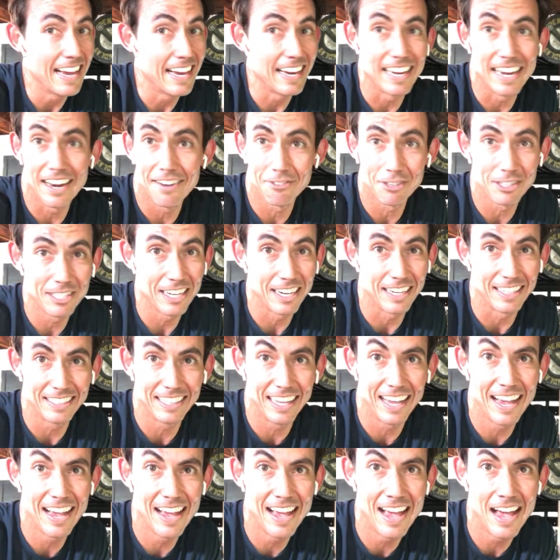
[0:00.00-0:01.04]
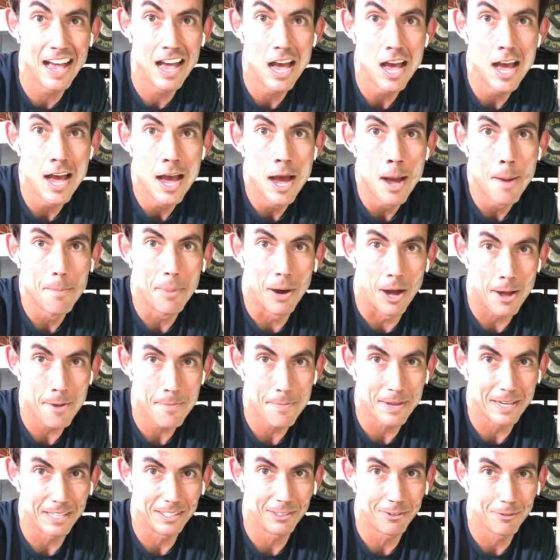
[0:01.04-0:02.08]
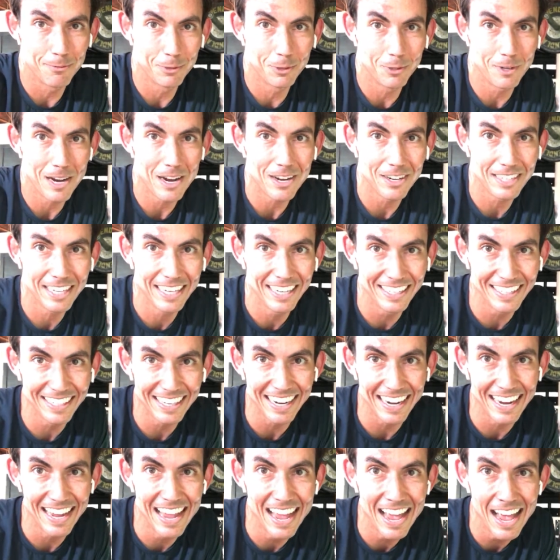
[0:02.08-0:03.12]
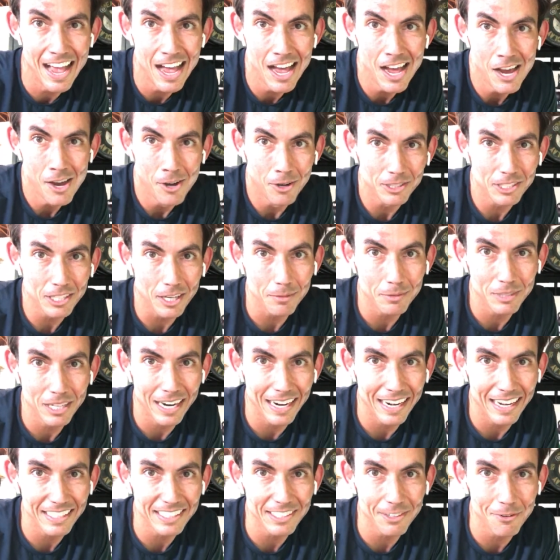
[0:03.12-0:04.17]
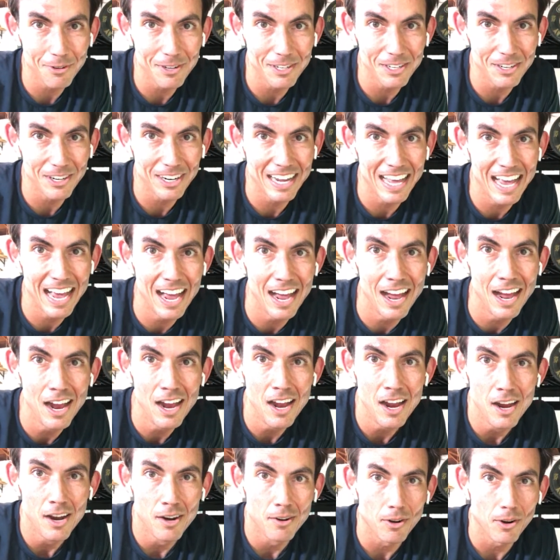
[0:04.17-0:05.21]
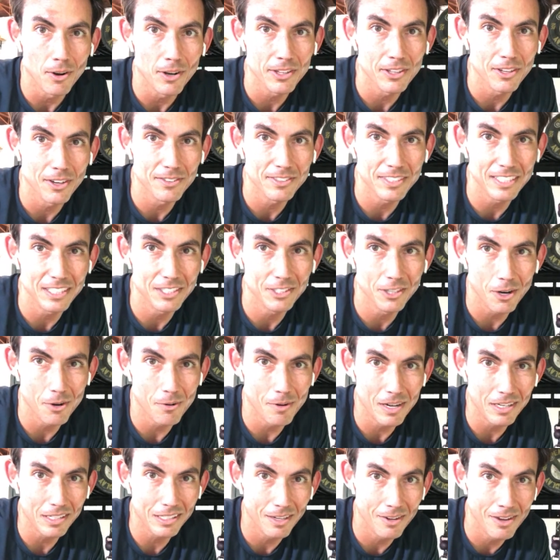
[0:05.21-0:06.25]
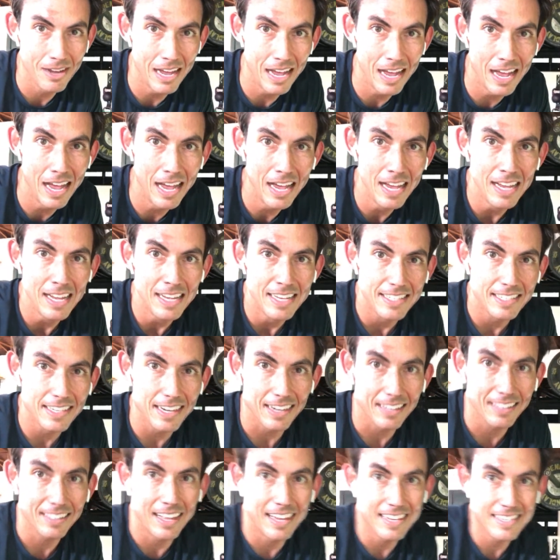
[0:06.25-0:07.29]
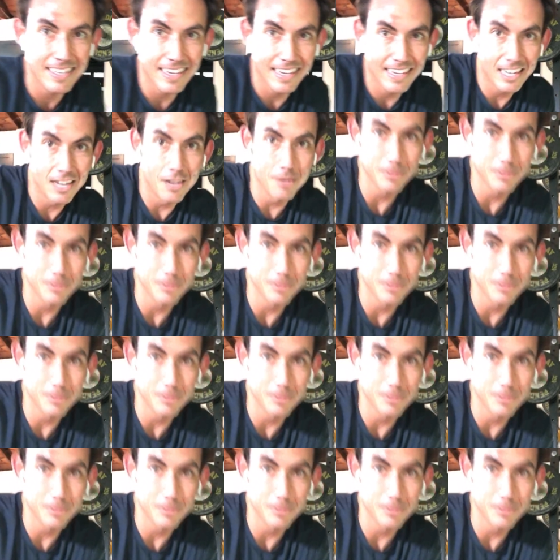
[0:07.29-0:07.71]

It never does. Pumping from Joao, killing it. What's up, chat? How's everyone doing? Roy with OFC, Joe, welcome. See how class setting